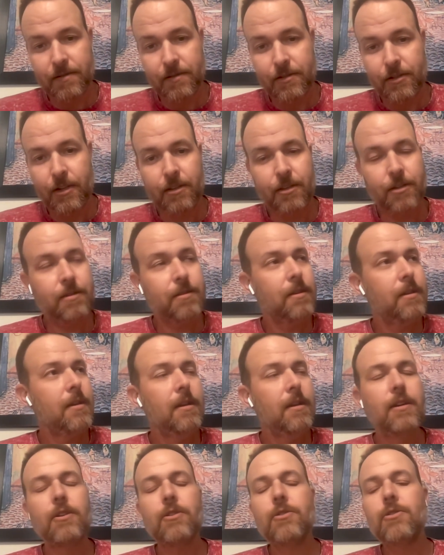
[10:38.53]
just
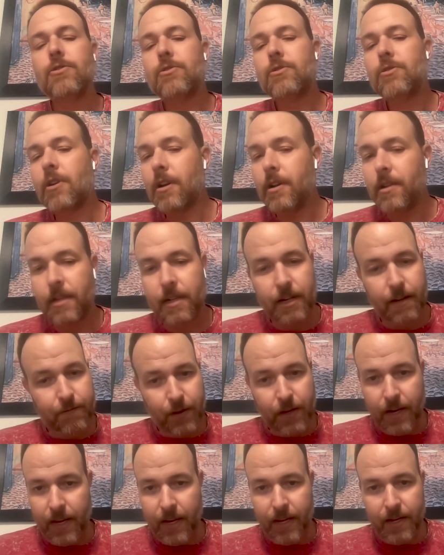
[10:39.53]
struggling
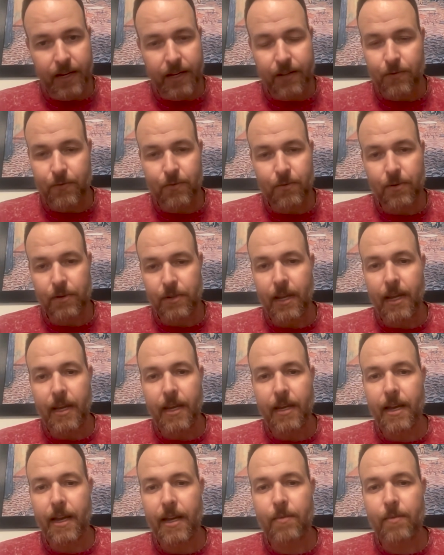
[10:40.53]
every day to get through a day.